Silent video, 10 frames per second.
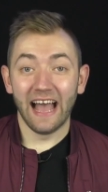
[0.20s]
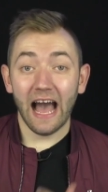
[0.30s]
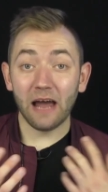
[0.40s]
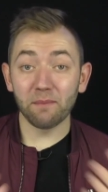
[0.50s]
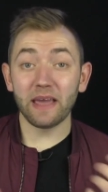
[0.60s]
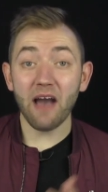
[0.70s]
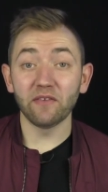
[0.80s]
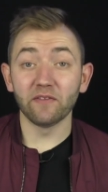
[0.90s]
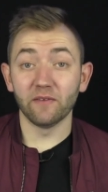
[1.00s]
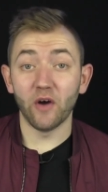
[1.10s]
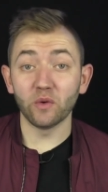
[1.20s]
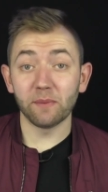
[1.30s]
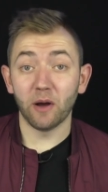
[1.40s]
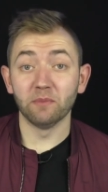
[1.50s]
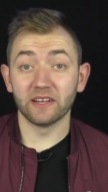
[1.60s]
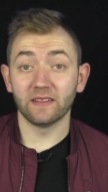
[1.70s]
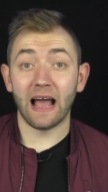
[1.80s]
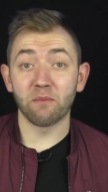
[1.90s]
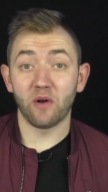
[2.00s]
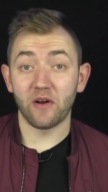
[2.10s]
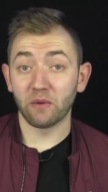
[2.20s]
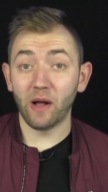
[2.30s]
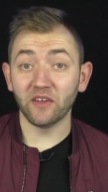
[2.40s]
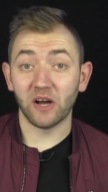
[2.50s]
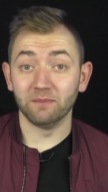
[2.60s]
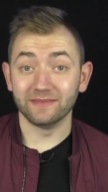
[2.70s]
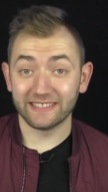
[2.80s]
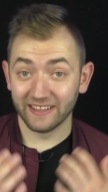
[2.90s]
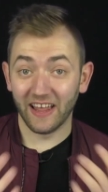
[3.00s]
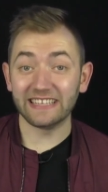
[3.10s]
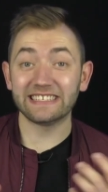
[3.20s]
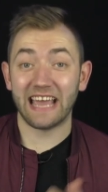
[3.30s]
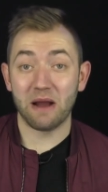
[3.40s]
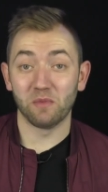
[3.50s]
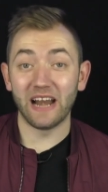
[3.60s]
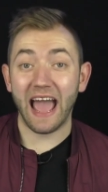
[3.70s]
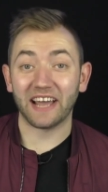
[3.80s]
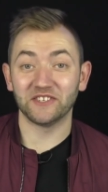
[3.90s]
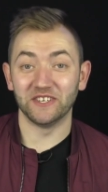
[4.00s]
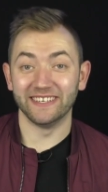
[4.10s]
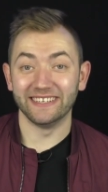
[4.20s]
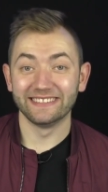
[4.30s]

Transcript: On behalf of Livonia Public Library, welcome to Lights, Cameron, and Action.